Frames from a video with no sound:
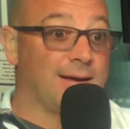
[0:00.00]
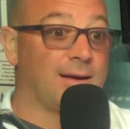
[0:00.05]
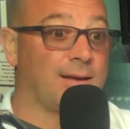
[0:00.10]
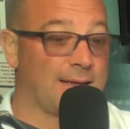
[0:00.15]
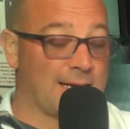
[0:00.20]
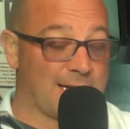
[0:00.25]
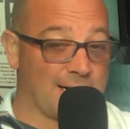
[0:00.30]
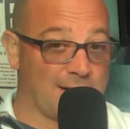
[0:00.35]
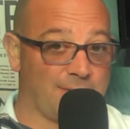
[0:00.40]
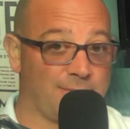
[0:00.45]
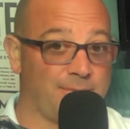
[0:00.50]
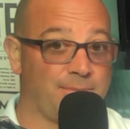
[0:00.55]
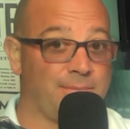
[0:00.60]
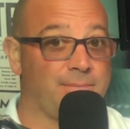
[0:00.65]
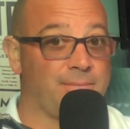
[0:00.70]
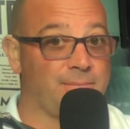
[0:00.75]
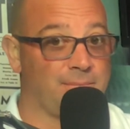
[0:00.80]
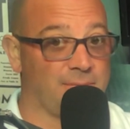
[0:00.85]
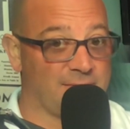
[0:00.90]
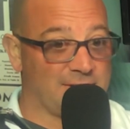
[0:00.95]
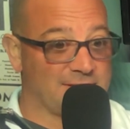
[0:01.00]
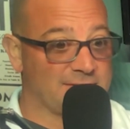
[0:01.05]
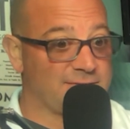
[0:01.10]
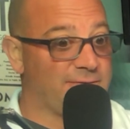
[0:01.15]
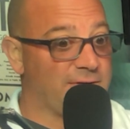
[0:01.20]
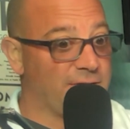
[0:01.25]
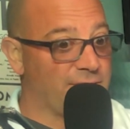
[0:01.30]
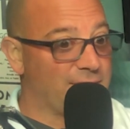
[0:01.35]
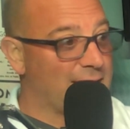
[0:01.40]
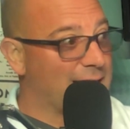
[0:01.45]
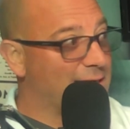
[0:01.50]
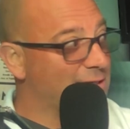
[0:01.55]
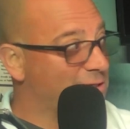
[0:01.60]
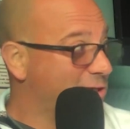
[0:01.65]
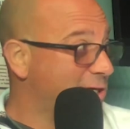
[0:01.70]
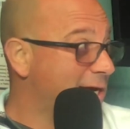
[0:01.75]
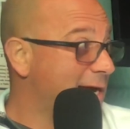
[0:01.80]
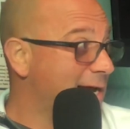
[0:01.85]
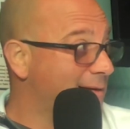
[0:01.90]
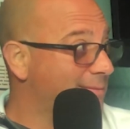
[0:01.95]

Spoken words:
a lot of us view that as chat.